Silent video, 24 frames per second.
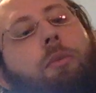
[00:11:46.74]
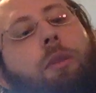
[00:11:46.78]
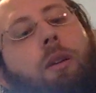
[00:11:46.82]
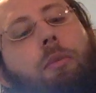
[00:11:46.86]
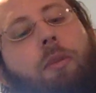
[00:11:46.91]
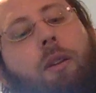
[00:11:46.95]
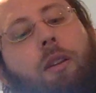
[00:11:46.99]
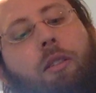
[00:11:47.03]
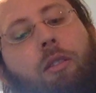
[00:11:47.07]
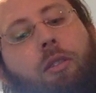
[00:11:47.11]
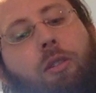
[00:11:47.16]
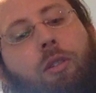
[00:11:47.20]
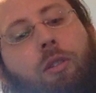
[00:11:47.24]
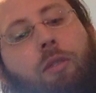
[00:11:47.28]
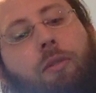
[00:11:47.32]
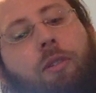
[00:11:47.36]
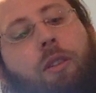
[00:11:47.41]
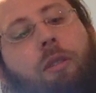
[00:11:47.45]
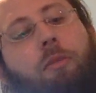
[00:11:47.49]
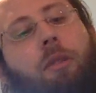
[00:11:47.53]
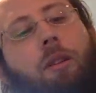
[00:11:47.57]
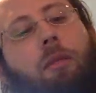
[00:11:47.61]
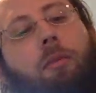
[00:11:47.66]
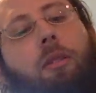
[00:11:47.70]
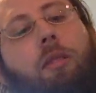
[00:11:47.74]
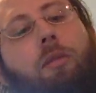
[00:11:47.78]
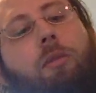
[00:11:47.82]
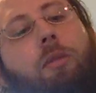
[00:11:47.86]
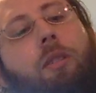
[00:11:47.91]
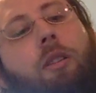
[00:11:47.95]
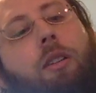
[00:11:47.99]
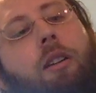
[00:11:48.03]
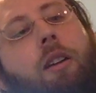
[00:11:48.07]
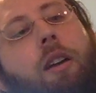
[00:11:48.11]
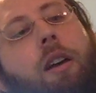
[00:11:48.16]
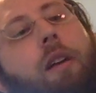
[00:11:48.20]
Maybe it's 2 feet, maybe it's
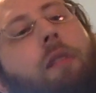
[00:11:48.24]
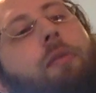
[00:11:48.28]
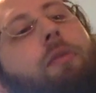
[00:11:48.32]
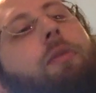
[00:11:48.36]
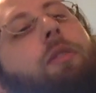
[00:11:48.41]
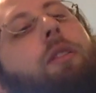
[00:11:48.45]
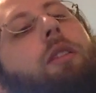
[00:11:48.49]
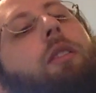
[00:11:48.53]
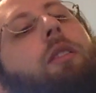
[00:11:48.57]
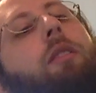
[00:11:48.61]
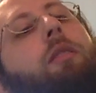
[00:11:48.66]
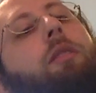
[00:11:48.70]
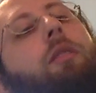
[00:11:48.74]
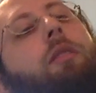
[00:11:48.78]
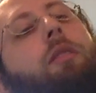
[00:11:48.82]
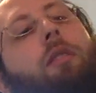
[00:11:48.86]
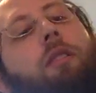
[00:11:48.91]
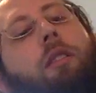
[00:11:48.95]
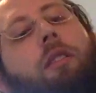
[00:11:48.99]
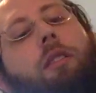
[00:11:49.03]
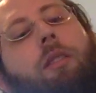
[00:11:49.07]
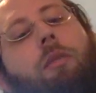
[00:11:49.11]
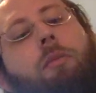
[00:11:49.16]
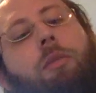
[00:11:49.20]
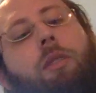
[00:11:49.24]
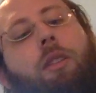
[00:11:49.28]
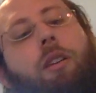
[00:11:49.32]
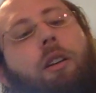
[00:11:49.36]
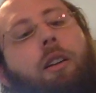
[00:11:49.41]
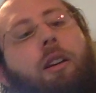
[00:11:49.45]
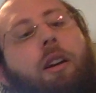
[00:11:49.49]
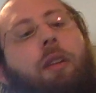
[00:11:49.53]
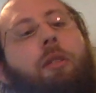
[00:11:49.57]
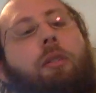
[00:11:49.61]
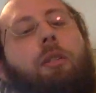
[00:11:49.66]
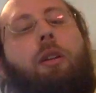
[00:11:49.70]
1.5 feet or something.
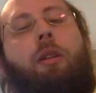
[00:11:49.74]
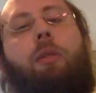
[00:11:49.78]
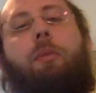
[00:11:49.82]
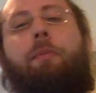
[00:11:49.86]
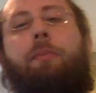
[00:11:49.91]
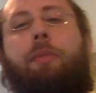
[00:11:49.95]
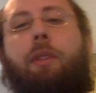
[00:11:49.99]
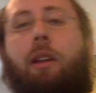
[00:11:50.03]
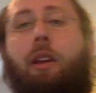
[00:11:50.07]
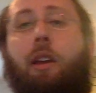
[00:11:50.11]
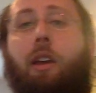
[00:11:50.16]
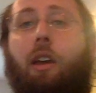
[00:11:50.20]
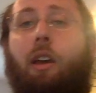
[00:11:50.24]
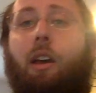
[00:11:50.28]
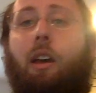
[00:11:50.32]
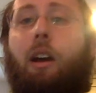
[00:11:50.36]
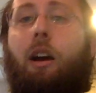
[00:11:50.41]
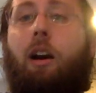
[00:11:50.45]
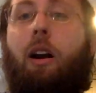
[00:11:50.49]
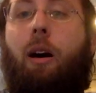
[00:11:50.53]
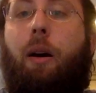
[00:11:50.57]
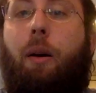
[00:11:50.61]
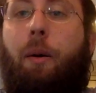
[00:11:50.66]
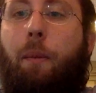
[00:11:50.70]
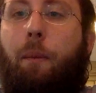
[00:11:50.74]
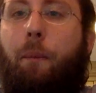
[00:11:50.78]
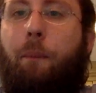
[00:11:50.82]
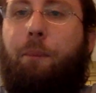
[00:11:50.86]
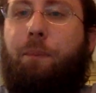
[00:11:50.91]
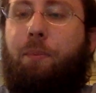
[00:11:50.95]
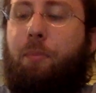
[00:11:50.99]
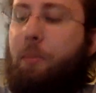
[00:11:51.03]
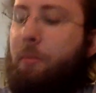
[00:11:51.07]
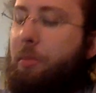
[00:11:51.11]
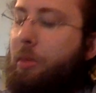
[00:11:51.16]
I don't know.